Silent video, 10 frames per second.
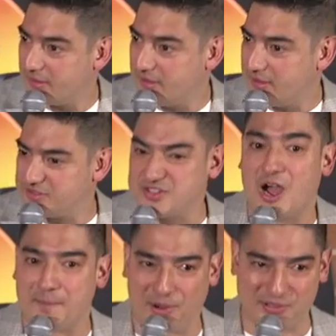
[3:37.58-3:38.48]
It's a
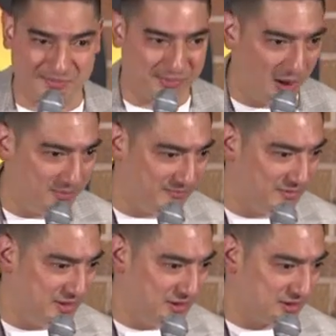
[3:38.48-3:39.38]
young person problem.
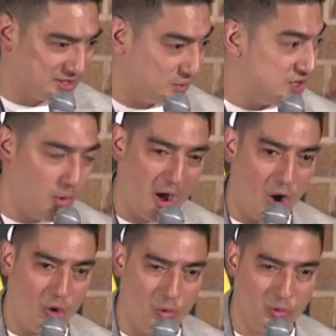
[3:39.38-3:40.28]
Because when you are
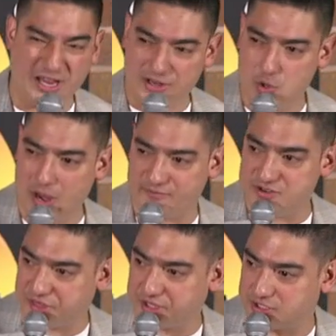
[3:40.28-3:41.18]
old and you have
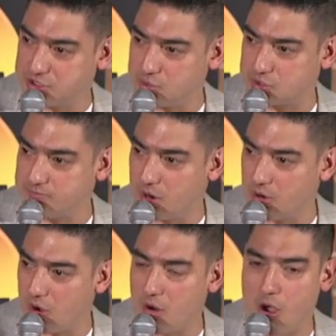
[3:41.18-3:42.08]
nothing to do
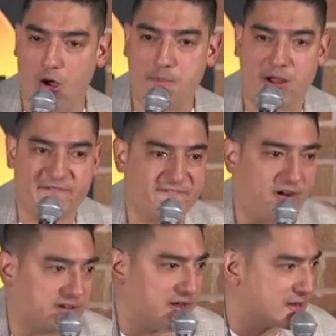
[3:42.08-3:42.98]
tomorrow, oh my
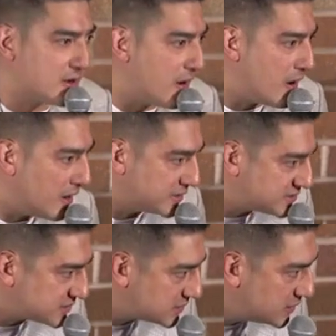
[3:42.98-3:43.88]
fucking God.
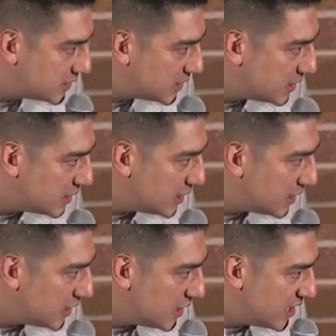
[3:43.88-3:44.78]

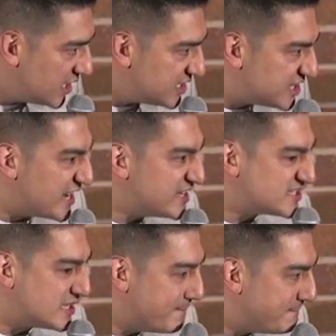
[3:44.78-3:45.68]
That is
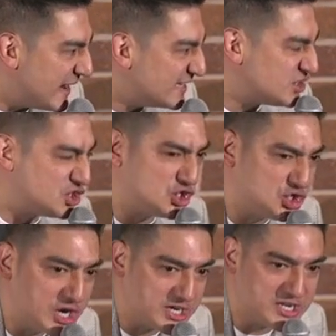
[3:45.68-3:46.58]
the best
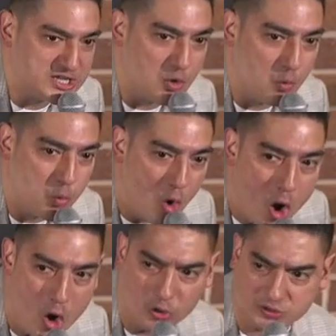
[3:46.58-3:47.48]
shit in the
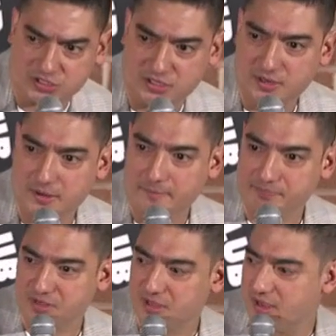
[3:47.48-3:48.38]
world.
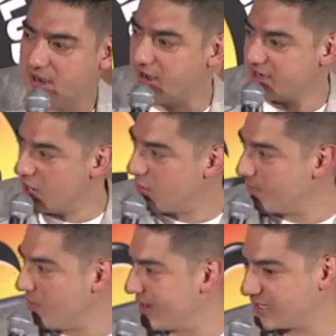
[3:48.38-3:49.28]
And I know I'm
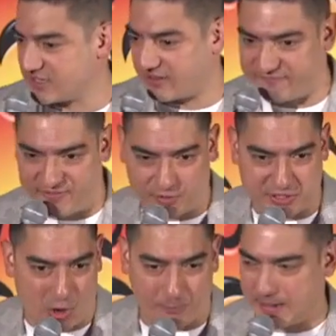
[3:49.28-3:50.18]
right because I could feel the
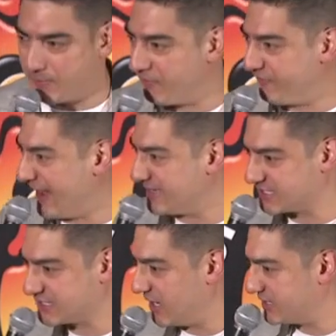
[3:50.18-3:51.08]
old people
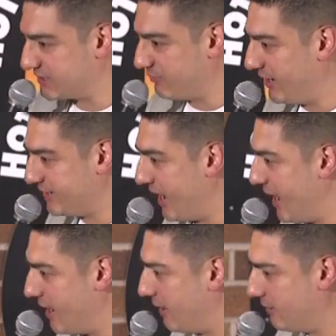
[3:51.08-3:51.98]
fantasizing right
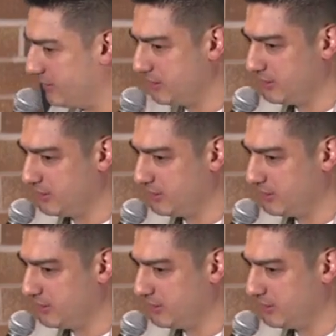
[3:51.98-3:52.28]
now.